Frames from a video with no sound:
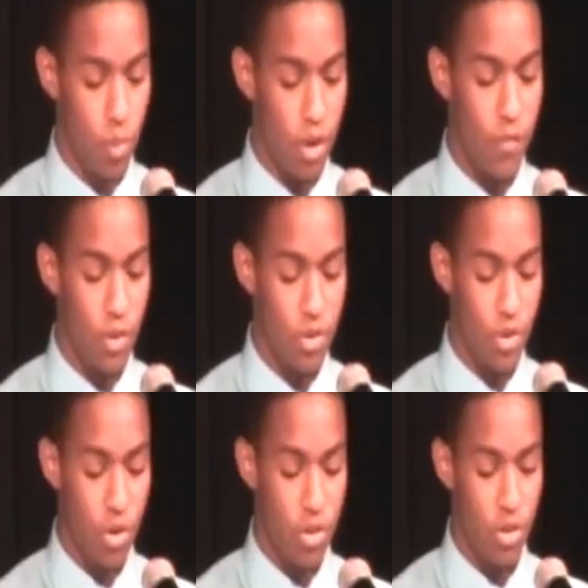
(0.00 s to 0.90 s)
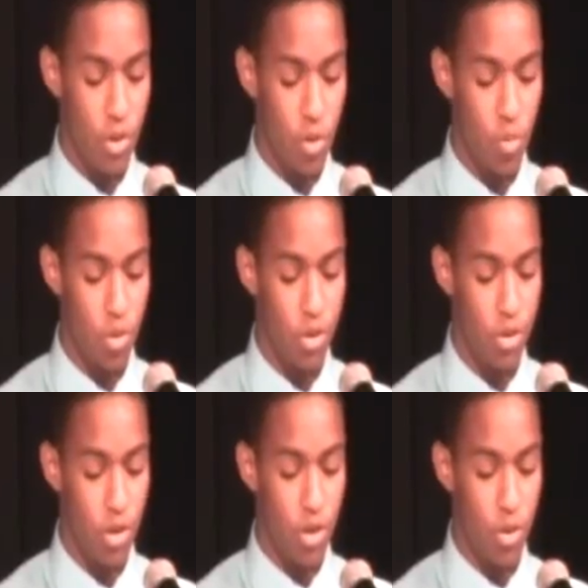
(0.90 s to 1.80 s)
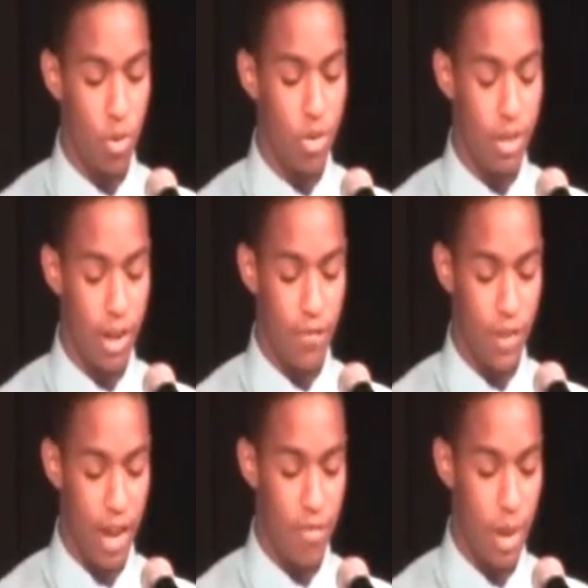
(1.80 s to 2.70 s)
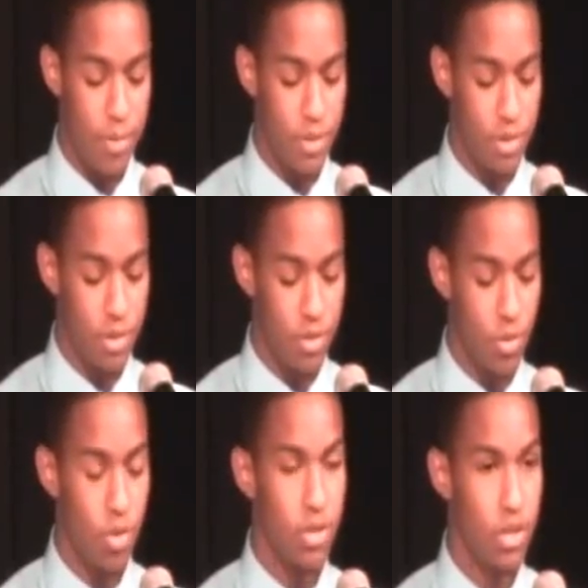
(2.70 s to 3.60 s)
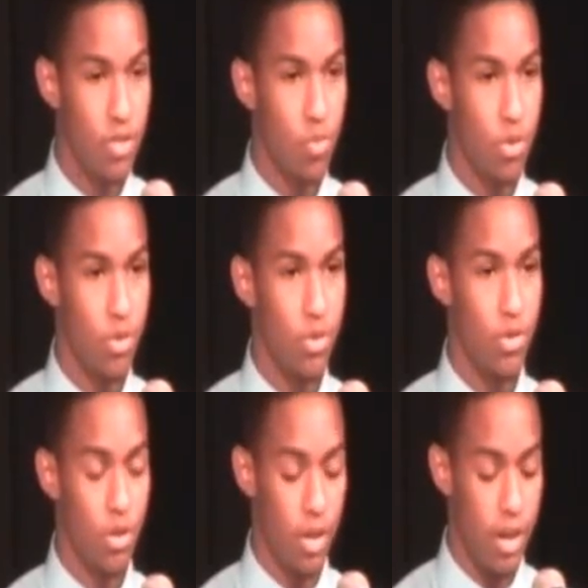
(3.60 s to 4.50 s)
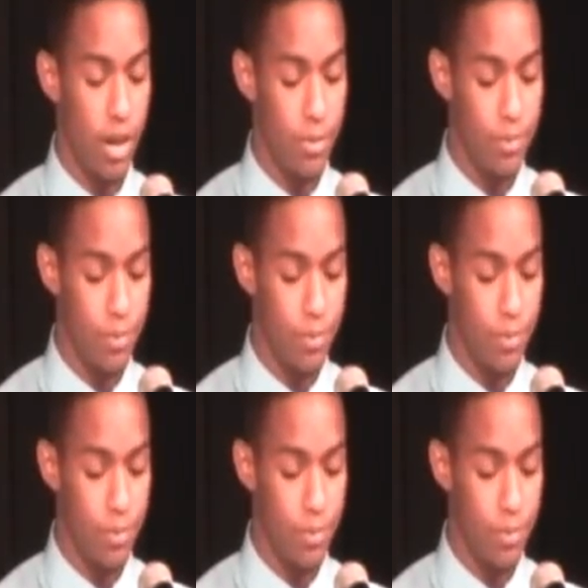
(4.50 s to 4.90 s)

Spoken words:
When I first heard that at Oakwood, you were only allowed 5 absences. On the 6th one, you were cut out.